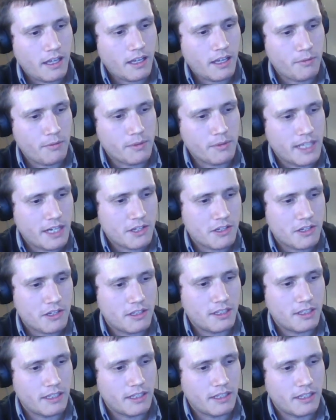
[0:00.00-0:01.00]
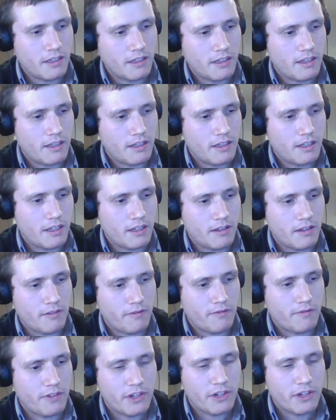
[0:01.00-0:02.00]
It was actually
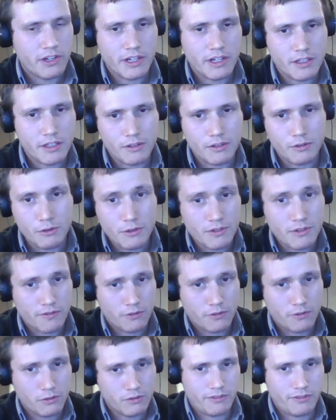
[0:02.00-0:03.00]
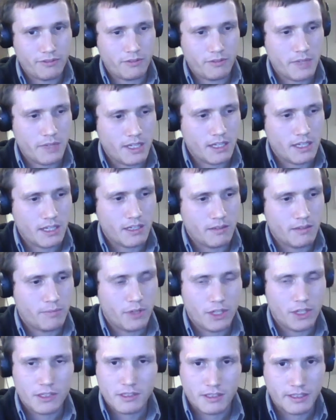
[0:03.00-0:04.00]
very useful for me
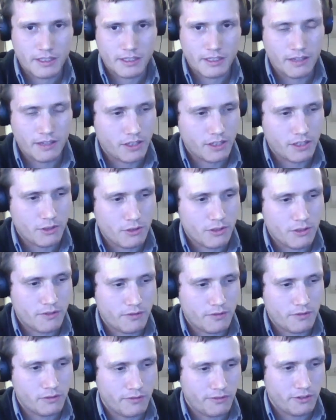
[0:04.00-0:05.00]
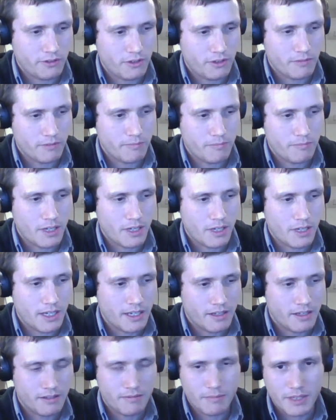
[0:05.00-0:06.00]
personally. I think useful for
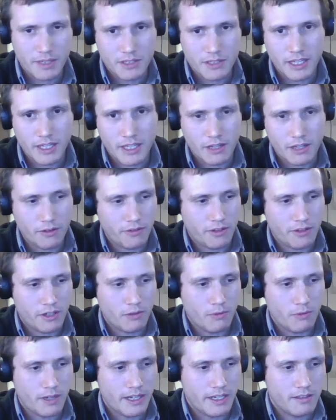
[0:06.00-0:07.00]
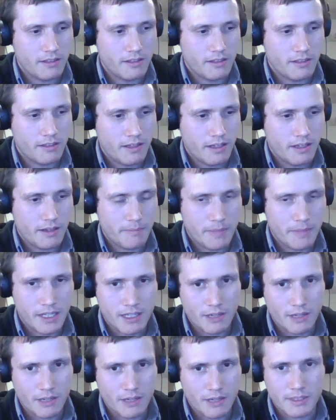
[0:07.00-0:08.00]
my mental health in a way,
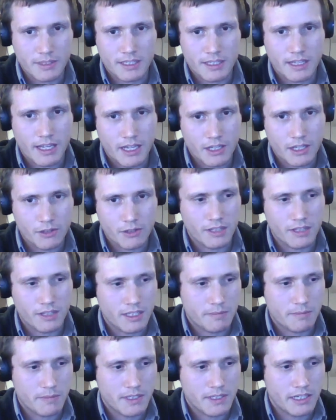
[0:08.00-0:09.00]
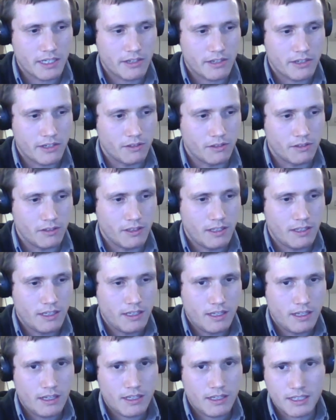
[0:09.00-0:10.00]
because I was getting all this material,
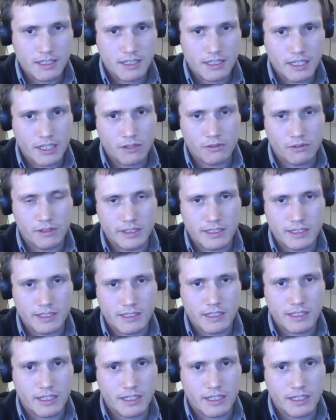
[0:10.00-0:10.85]
seeing all these